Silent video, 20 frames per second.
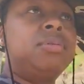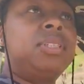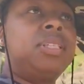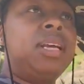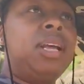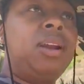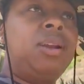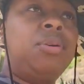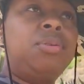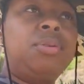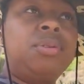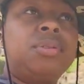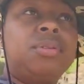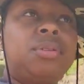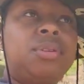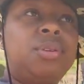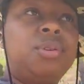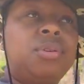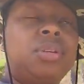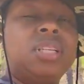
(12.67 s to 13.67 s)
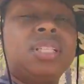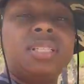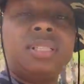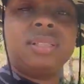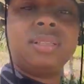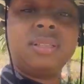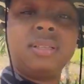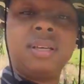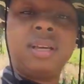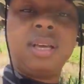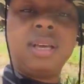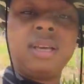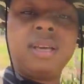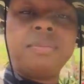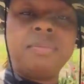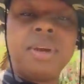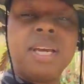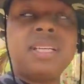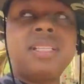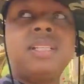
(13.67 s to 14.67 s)
San Lucas,
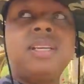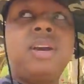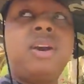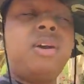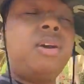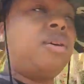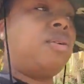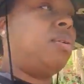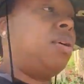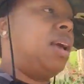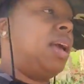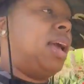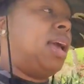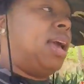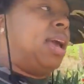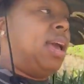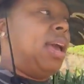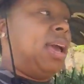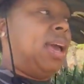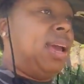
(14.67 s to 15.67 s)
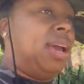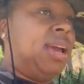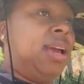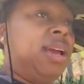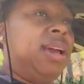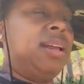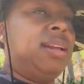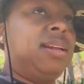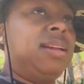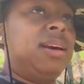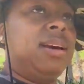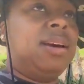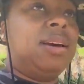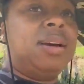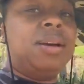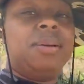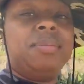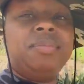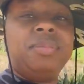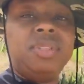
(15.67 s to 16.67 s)
Mexico, and
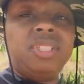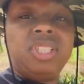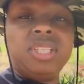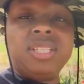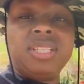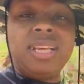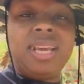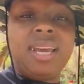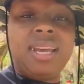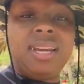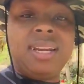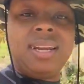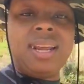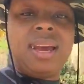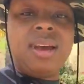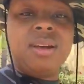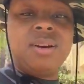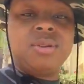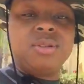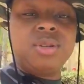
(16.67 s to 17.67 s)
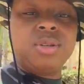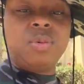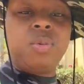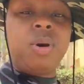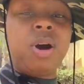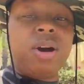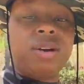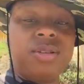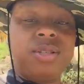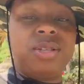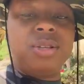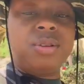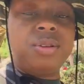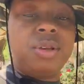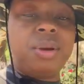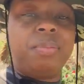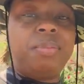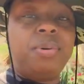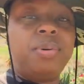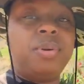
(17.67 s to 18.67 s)
just headed down to walk to
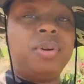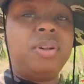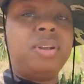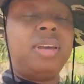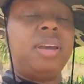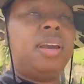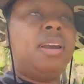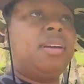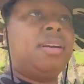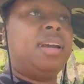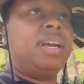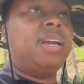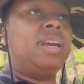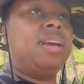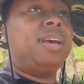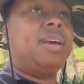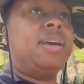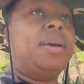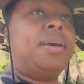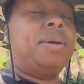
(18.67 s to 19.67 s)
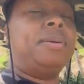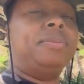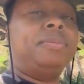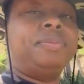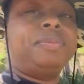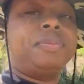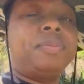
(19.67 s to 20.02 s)
the pool area,